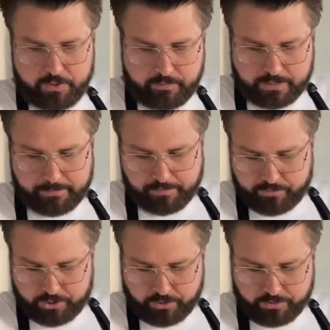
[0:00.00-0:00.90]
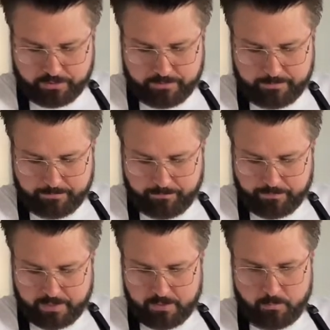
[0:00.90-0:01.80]
of a cup of sugar,
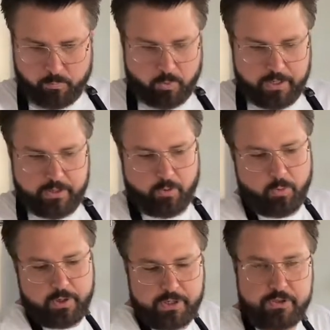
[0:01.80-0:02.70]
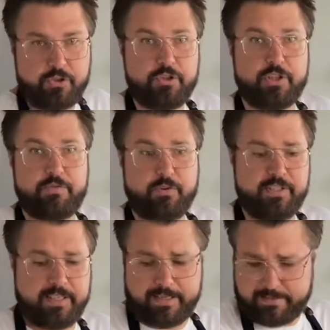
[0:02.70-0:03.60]
1 orange just for
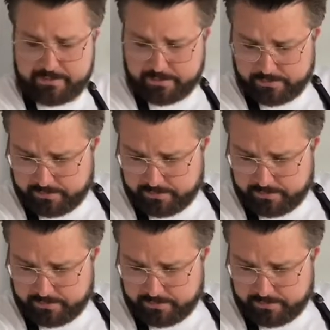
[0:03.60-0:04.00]
zest,